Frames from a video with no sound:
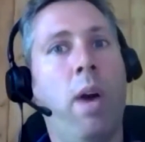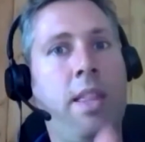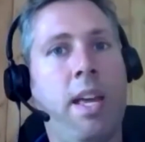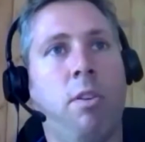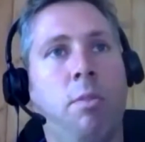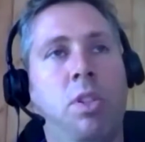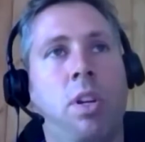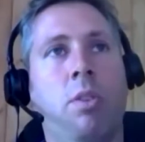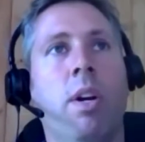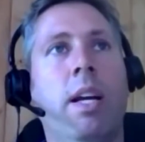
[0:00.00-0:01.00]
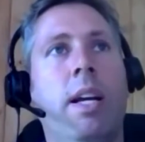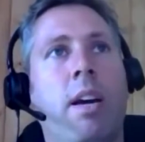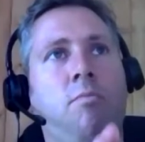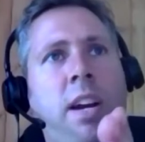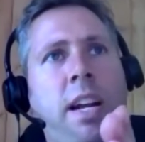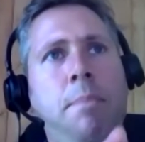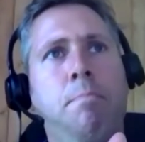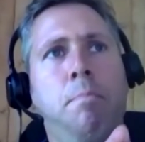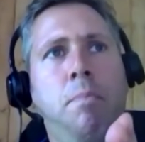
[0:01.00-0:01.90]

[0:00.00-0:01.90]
where they're up to, and really